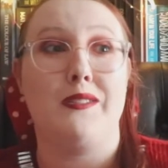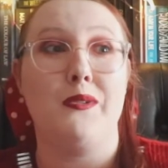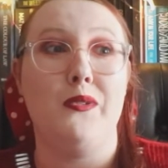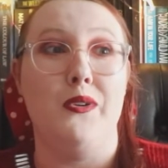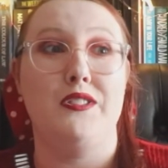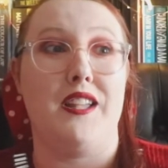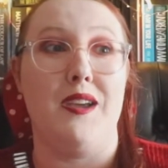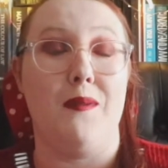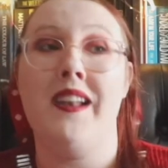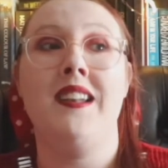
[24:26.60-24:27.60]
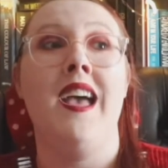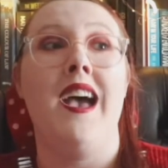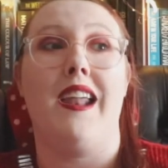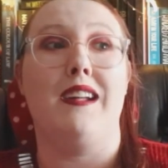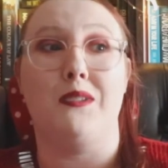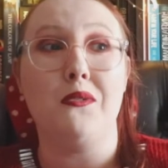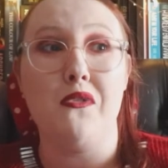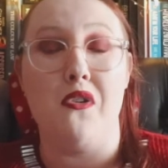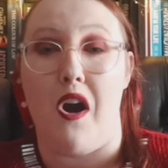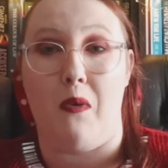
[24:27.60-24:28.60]
I don't know who's going to win, and I don't
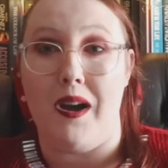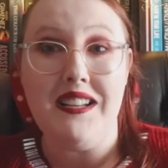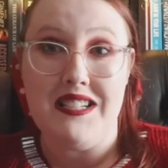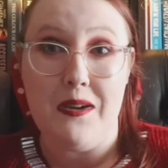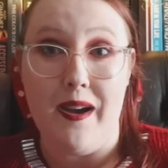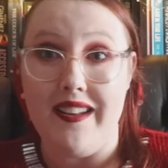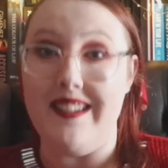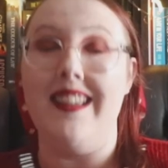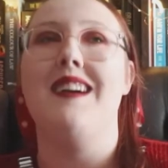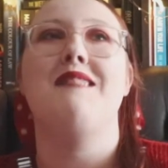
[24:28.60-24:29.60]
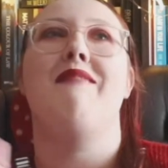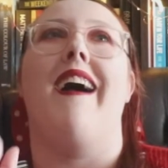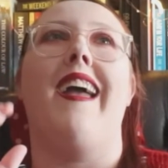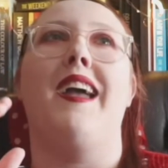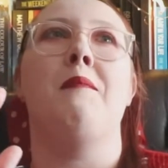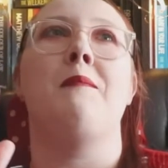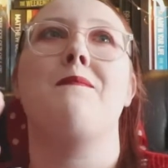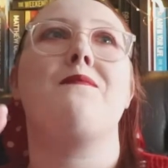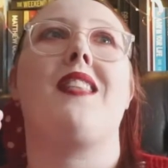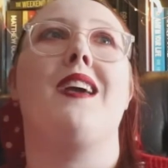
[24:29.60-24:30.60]
know who I want to win. But
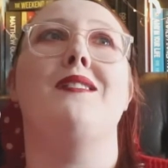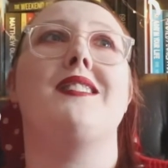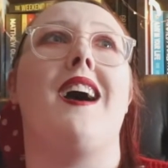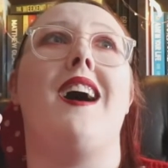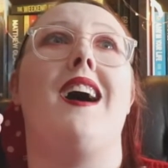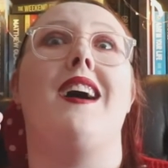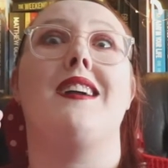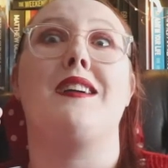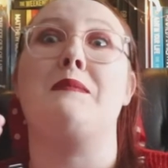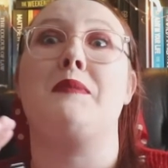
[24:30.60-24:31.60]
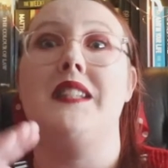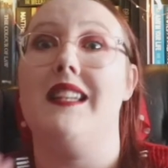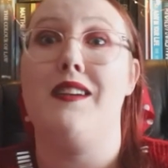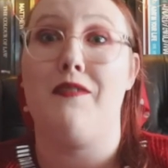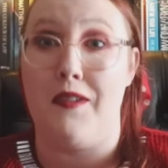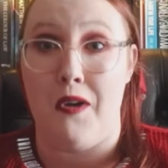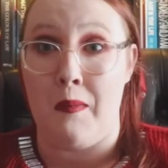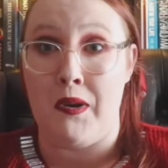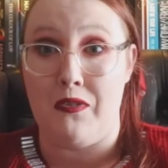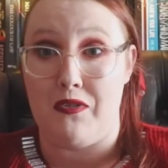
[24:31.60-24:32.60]
it was a completely
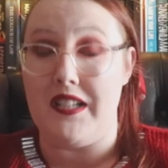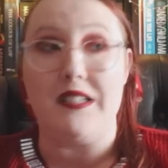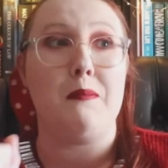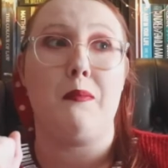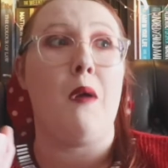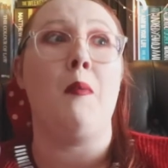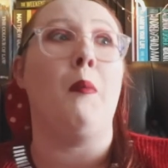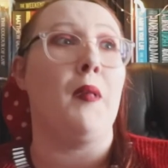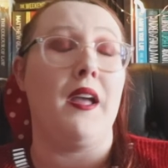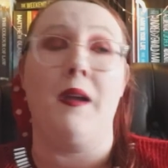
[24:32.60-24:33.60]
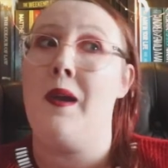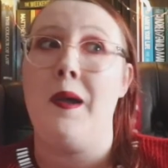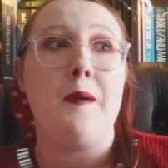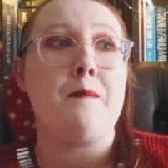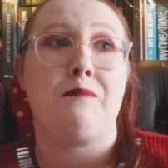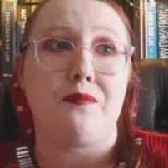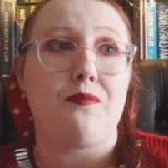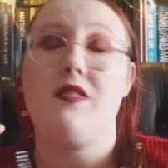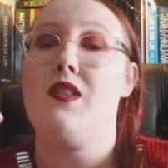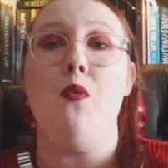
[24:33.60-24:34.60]
phenomenal read. Probably
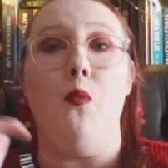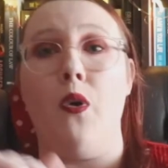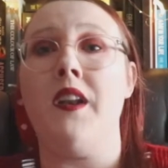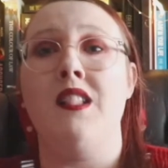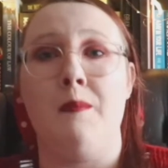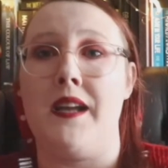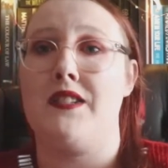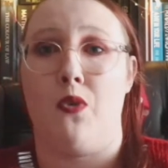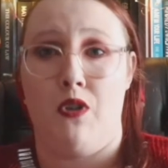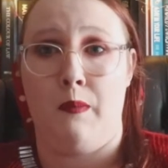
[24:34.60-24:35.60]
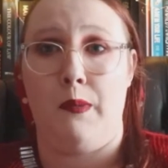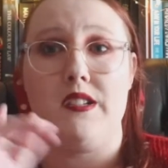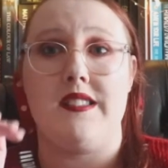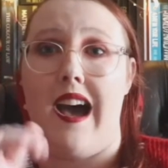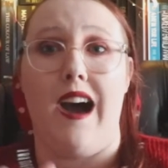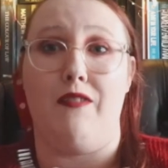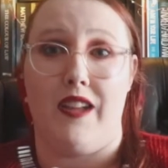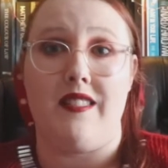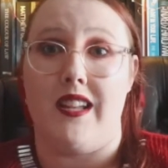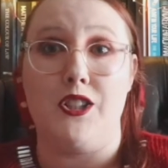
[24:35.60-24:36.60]
one of the best horror books that I have
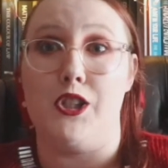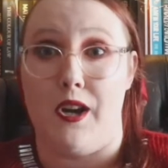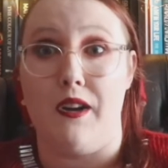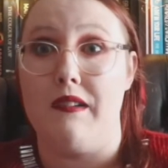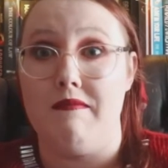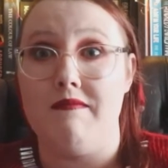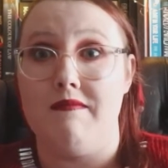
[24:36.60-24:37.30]
read this year.